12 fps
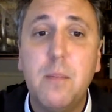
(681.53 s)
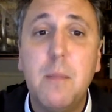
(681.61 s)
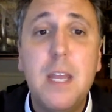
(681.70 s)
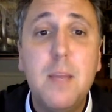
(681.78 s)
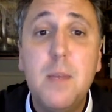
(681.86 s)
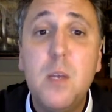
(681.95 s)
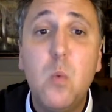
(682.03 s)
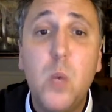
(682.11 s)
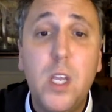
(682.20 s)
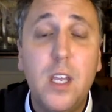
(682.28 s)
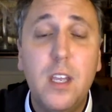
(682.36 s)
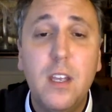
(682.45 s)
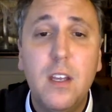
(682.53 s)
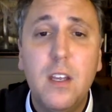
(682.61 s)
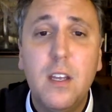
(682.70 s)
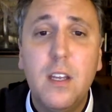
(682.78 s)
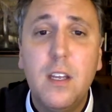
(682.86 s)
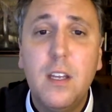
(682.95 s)
Maybe we
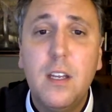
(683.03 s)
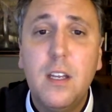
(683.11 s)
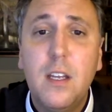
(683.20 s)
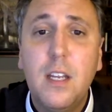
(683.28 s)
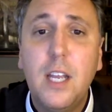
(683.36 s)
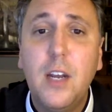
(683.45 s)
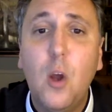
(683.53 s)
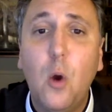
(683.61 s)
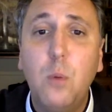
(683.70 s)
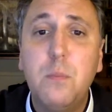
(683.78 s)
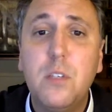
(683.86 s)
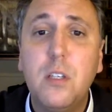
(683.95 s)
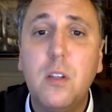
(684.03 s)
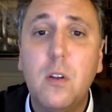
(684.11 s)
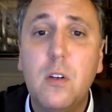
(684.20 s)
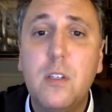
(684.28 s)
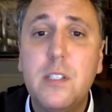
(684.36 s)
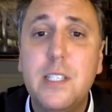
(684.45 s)
can hope to
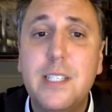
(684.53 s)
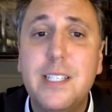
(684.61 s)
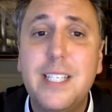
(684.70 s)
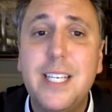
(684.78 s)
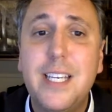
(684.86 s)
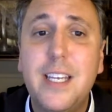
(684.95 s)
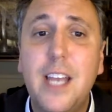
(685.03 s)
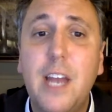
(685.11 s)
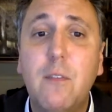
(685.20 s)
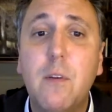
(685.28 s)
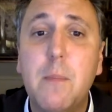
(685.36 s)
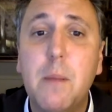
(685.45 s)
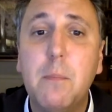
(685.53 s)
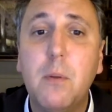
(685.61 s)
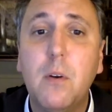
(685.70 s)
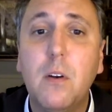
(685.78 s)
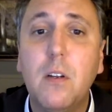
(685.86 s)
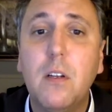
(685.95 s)
learn to see and remember,
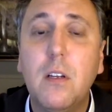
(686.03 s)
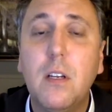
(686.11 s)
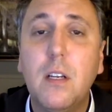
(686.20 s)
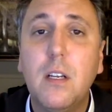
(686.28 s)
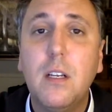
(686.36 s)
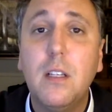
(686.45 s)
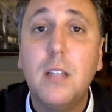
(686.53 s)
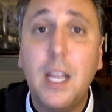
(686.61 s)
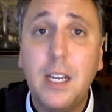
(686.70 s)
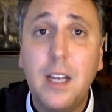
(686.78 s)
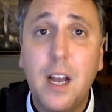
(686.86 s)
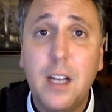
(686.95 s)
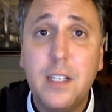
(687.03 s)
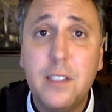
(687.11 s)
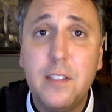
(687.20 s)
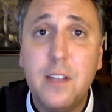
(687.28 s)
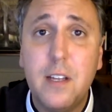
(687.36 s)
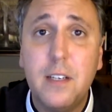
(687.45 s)
like God has
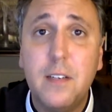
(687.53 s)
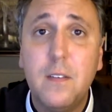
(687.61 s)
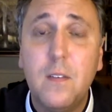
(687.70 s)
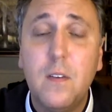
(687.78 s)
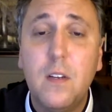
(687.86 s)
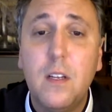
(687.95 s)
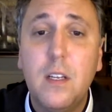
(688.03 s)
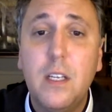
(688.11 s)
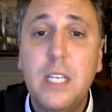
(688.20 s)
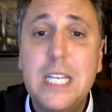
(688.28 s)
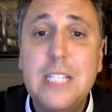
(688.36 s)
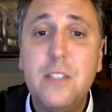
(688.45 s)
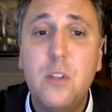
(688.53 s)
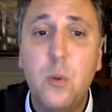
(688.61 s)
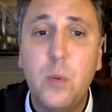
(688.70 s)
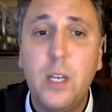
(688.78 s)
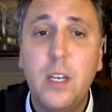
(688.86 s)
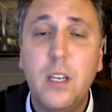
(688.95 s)
done, is doing,